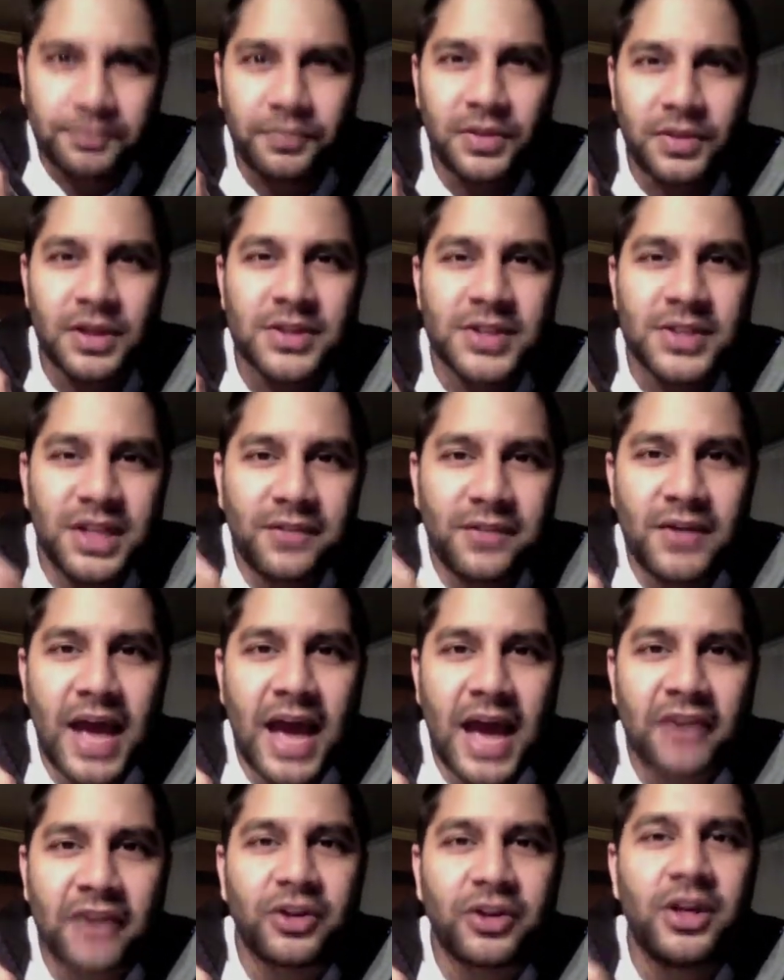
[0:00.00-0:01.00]
Steve
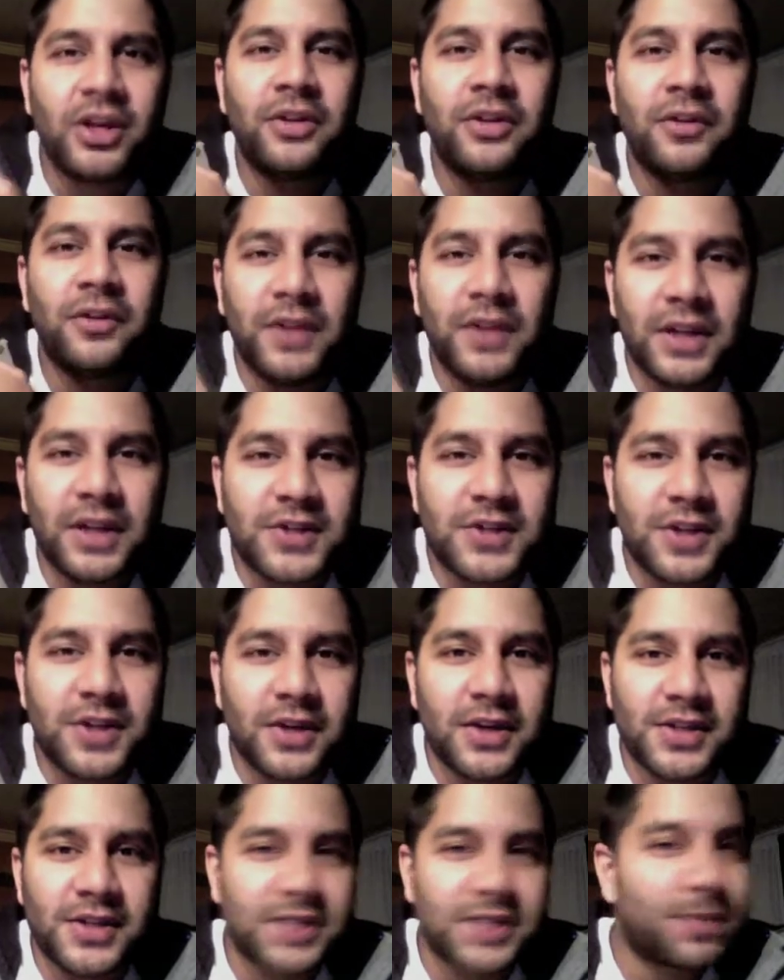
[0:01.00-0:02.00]
Nash, the Phoenix
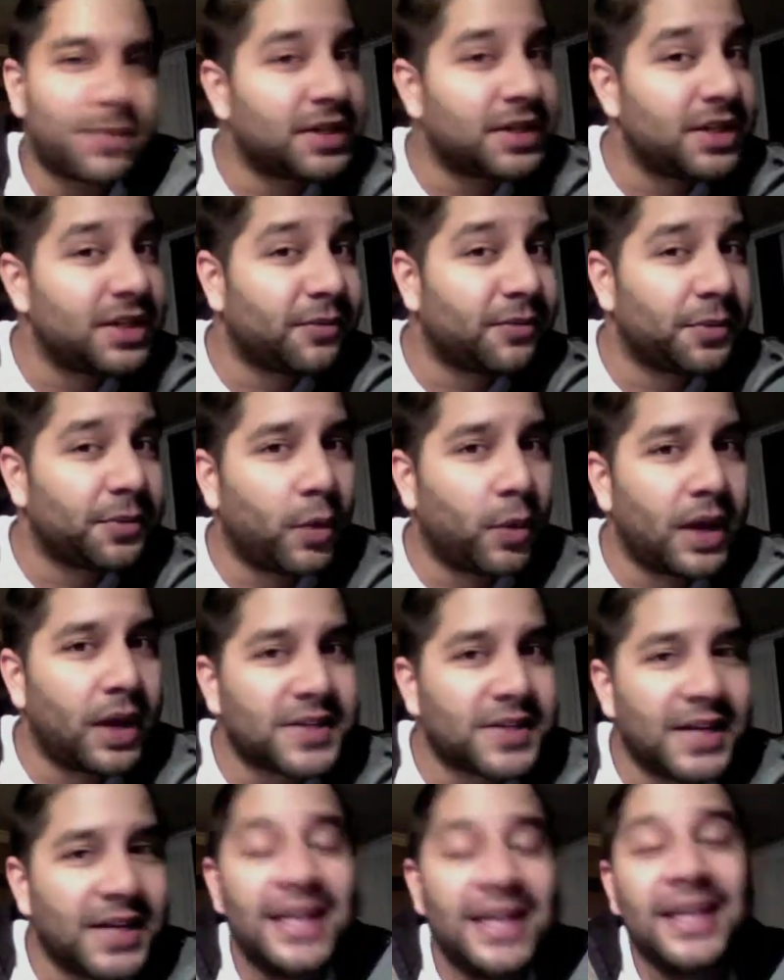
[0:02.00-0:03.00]
Suns, that's my team from the
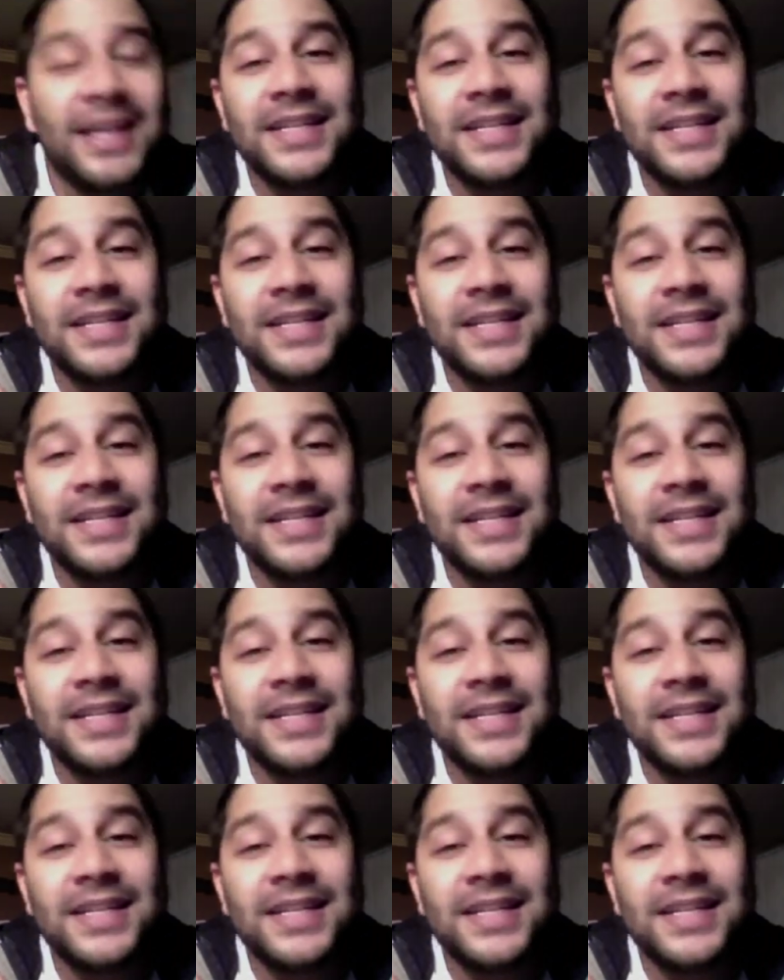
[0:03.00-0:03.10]
West,